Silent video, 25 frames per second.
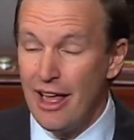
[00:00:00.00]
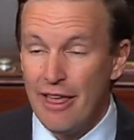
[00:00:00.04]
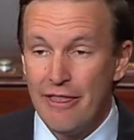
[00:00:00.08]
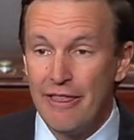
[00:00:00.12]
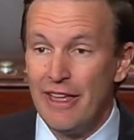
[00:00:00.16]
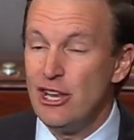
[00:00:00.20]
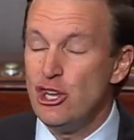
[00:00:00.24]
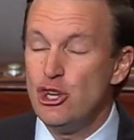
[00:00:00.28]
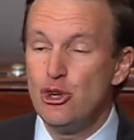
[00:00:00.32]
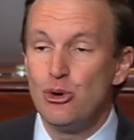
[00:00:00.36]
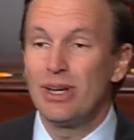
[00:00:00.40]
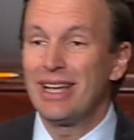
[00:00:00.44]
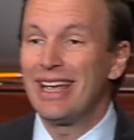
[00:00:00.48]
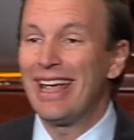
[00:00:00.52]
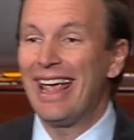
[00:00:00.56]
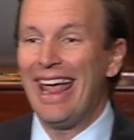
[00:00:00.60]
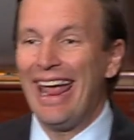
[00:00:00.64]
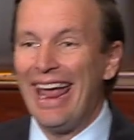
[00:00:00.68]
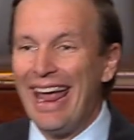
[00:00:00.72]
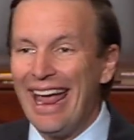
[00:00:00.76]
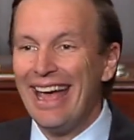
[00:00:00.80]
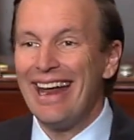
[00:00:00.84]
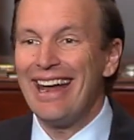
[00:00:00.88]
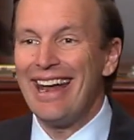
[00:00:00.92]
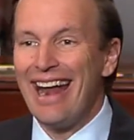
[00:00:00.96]
then you
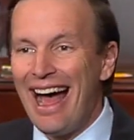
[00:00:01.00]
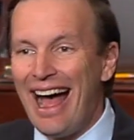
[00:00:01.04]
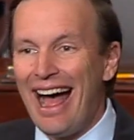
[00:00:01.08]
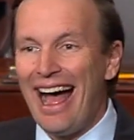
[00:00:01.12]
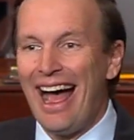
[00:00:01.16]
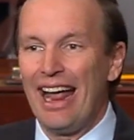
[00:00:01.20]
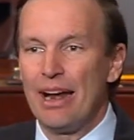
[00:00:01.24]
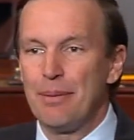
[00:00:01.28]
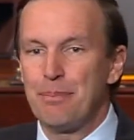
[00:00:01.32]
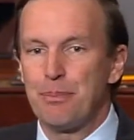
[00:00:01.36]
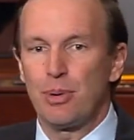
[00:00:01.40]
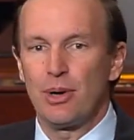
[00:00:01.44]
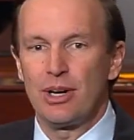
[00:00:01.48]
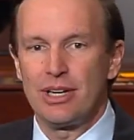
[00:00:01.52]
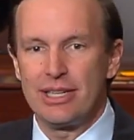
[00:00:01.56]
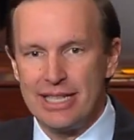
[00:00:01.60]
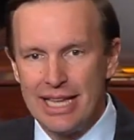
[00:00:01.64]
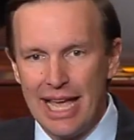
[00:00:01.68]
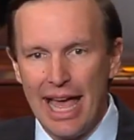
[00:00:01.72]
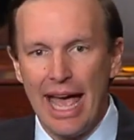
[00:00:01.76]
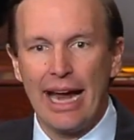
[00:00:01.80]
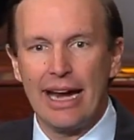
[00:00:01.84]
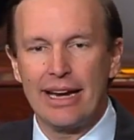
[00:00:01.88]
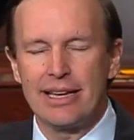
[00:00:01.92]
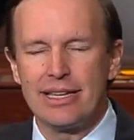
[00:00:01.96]
cannot
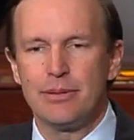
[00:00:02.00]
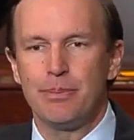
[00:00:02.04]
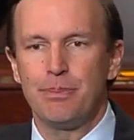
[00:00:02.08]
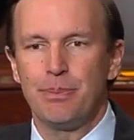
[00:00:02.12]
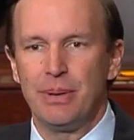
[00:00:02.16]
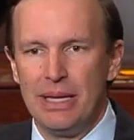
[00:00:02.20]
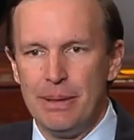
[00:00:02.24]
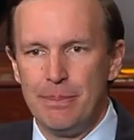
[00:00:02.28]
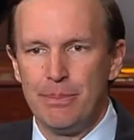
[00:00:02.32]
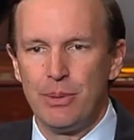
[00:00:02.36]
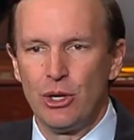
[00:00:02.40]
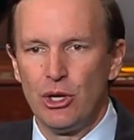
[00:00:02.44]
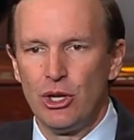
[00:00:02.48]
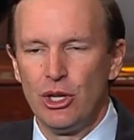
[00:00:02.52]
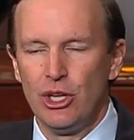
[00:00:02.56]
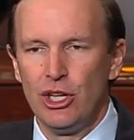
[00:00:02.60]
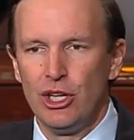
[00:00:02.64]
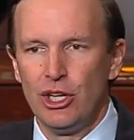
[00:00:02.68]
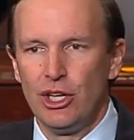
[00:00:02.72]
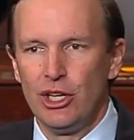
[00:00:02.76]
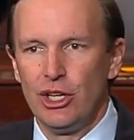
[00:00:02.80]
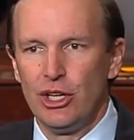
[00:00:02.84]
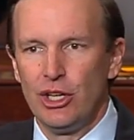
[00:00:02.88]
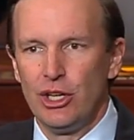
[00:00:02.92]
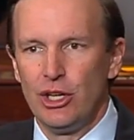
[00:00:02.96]
protect people
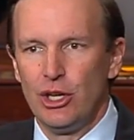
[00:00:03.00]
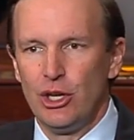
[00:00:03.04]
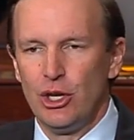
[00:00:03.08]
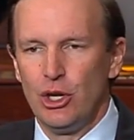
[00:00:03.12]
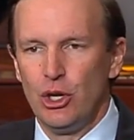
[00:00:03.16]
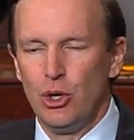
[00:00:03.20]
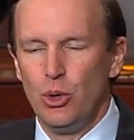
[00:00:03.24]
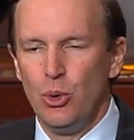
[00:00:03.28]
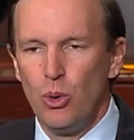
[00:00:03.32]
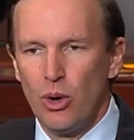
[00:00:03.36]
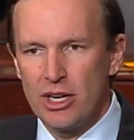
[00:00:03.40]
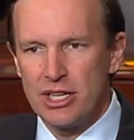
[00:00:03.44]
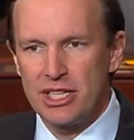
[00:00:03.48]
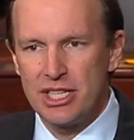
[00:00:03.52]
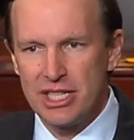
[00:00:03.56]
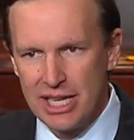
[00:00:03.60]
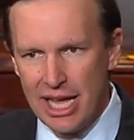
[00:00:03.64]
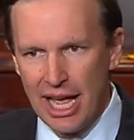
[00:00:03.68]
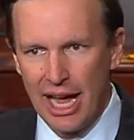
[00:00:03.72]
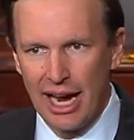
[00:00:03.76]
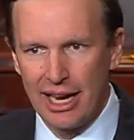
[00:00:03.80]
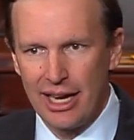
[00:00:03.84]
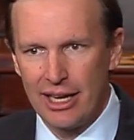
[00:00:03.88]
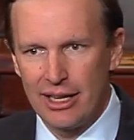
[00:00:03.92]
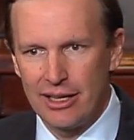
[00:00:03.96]
who are
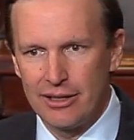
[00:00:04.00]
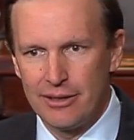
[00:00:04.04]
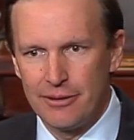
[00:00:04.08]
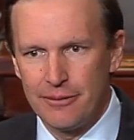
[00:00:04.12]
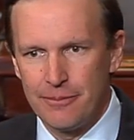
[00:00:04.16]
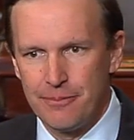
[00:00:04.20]
sick.